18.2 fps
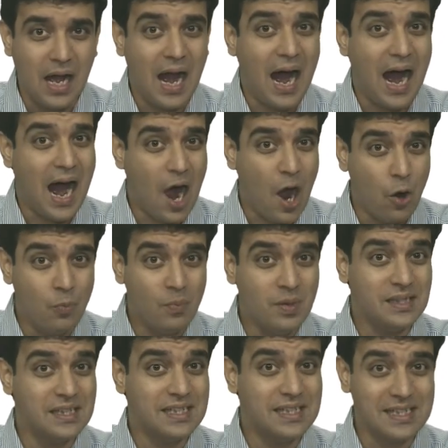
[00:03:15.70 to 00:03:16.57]
How
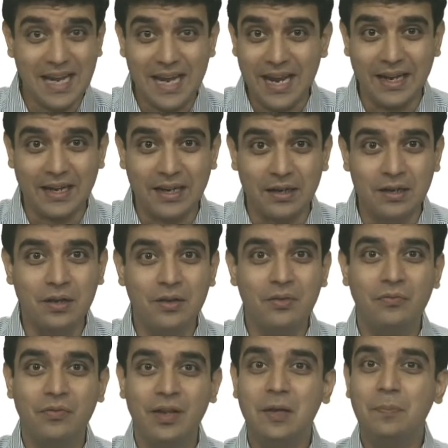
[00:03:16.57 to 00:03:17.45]
much stake
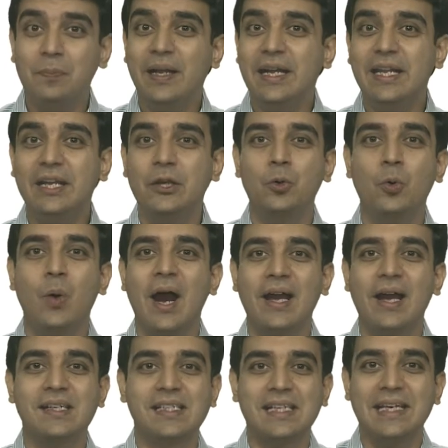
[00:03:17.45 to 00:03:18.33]
will
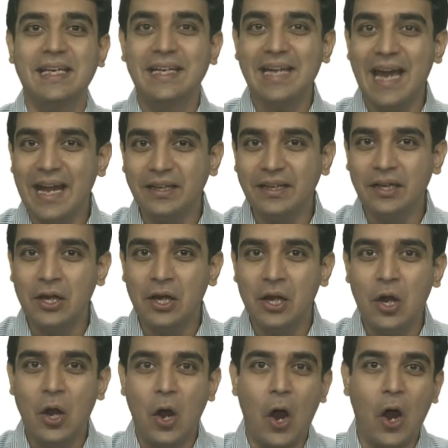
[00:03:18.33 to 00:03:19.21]
PDUIC get
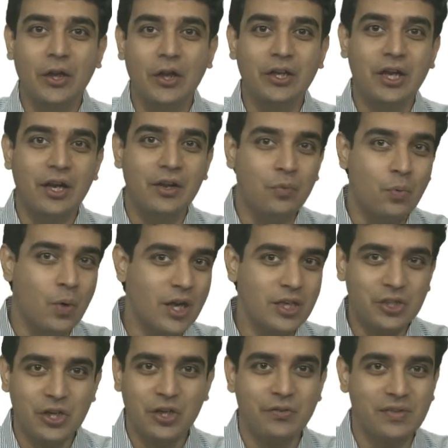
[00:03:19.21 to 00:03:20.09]
on
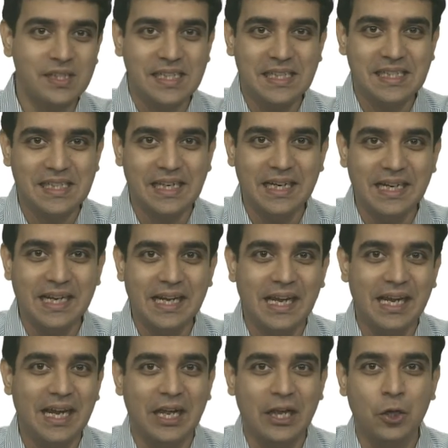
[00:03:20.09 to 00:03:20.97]
conversion of
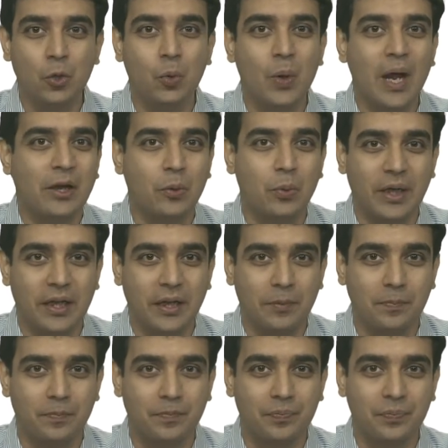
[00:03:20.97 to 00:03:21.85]
CCD into
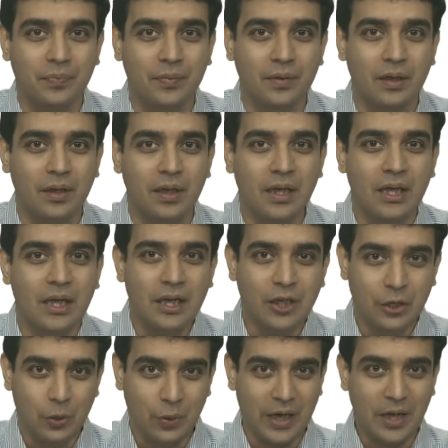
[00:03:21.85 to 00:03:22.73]
equity?
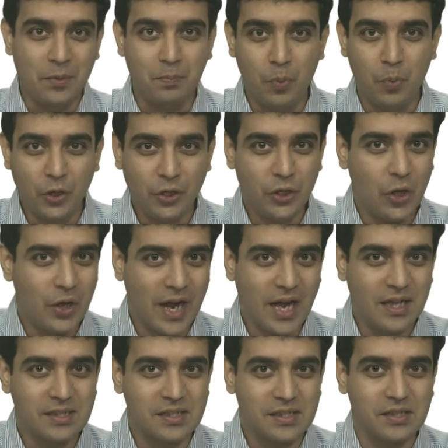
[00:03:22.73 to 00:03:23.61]
You can put your
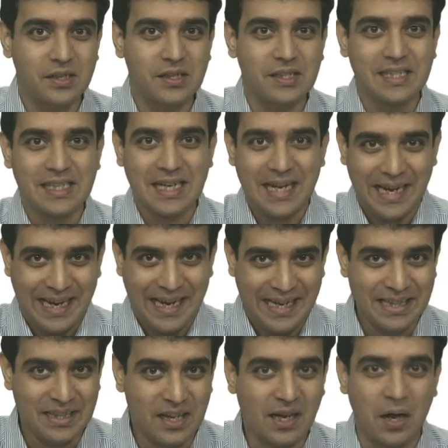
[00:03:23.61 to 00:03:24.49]
answers
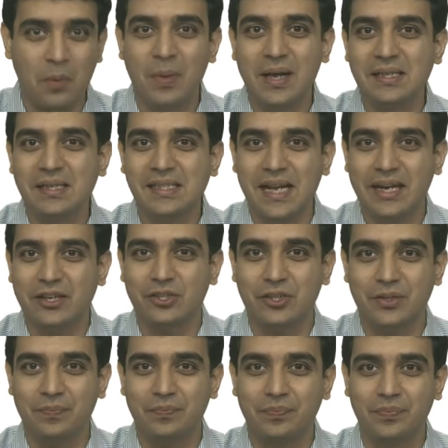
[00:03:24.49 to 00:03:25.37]
in the comment
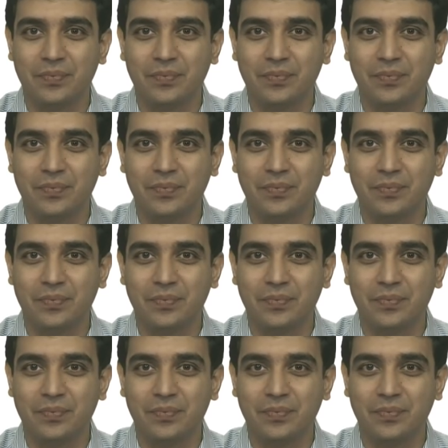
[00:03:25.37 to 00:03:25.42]
section.